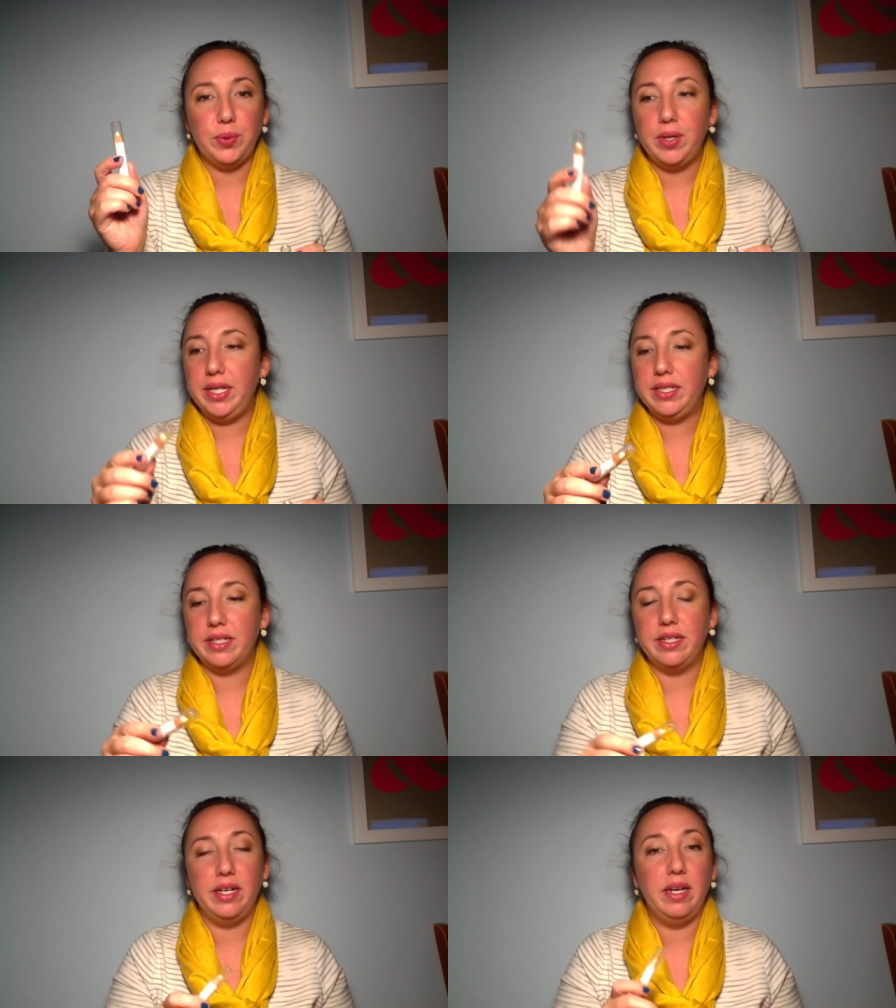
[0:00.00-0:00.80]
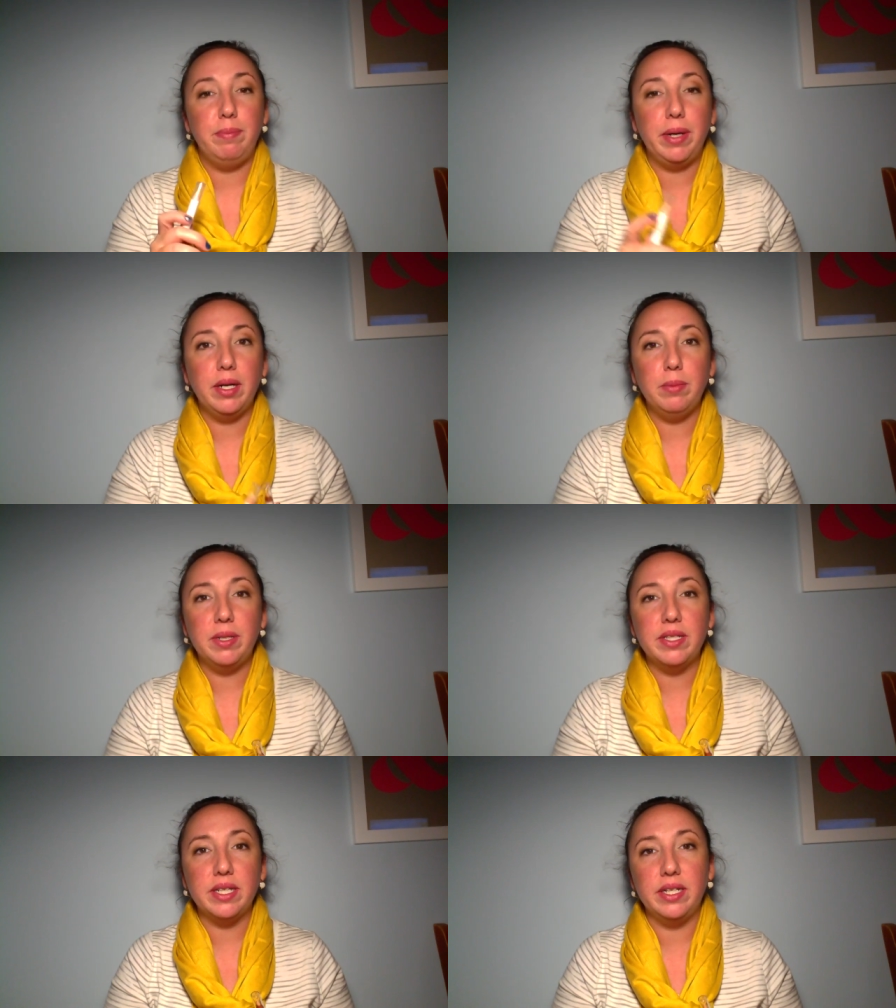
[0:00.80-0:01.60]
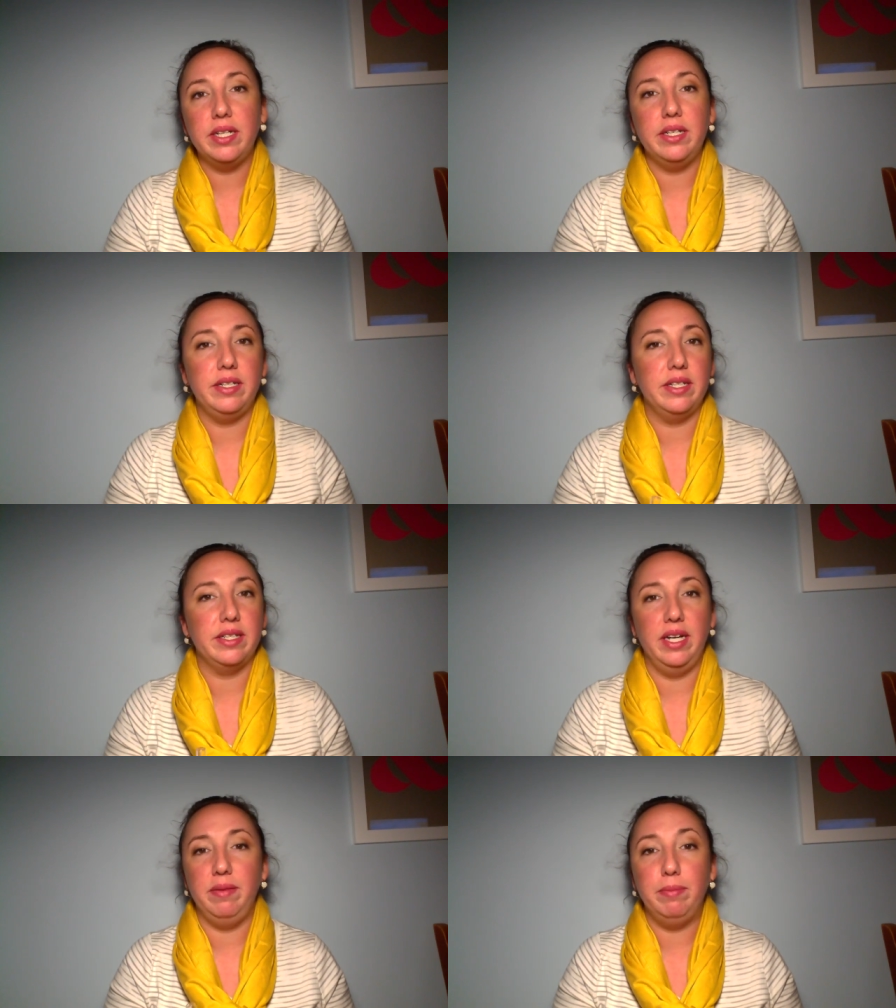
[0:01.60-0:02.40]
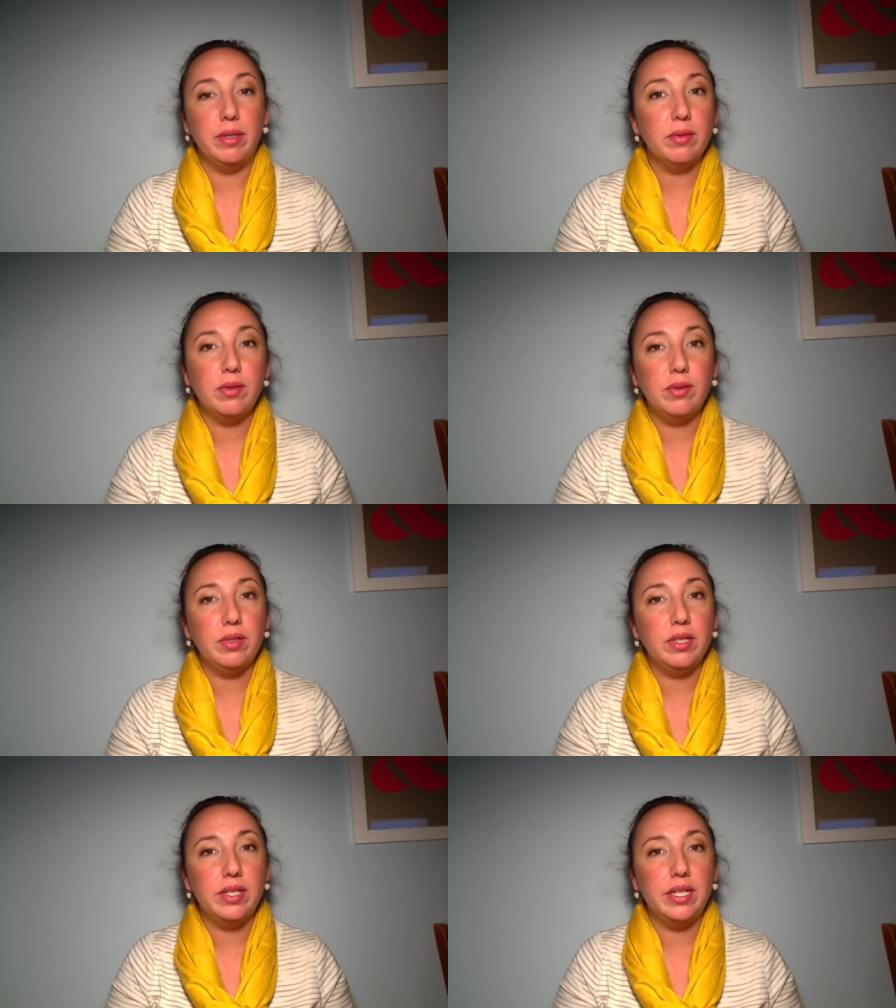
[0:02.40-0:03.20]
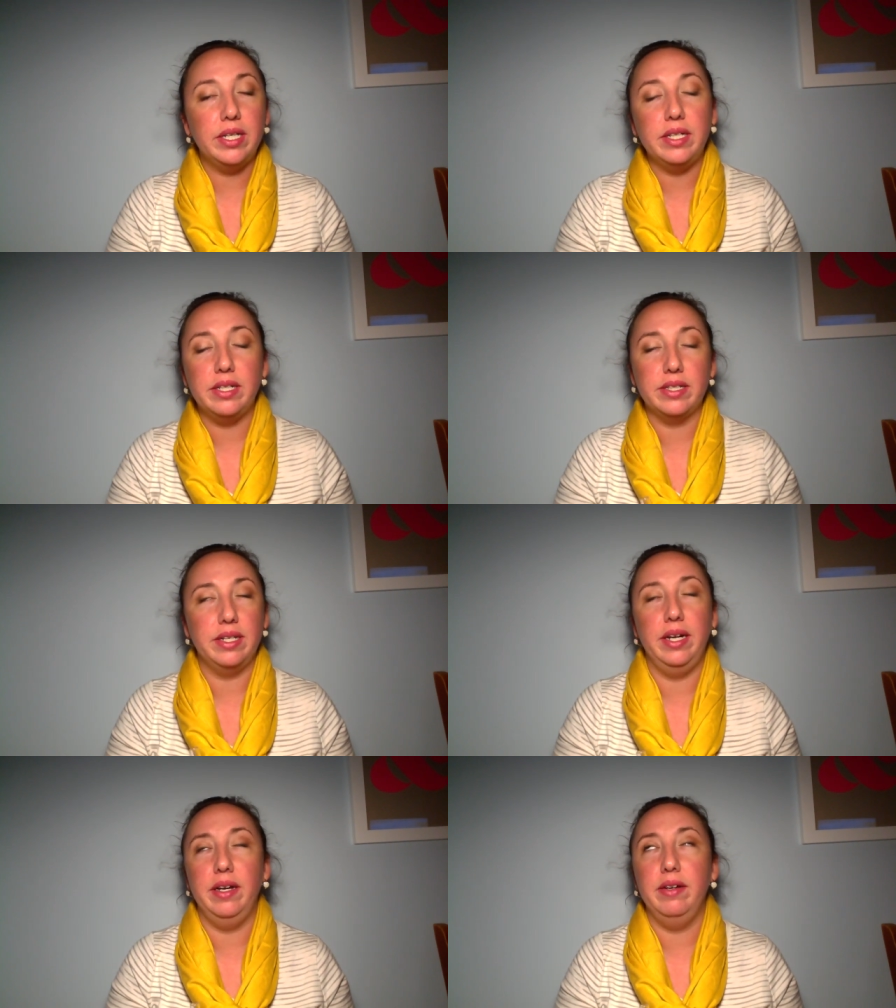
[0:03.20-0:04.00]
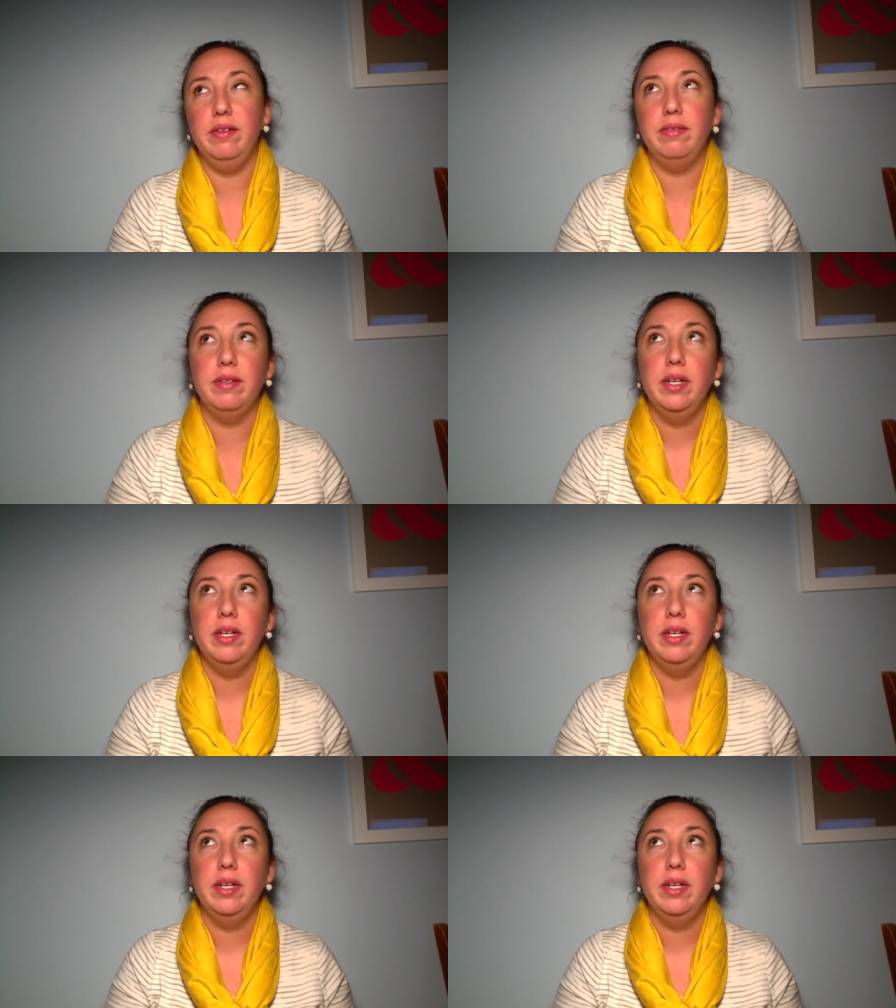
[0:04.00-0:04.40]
It does not have parabens in it, it doesn't have mineral oil in it, it doesn't have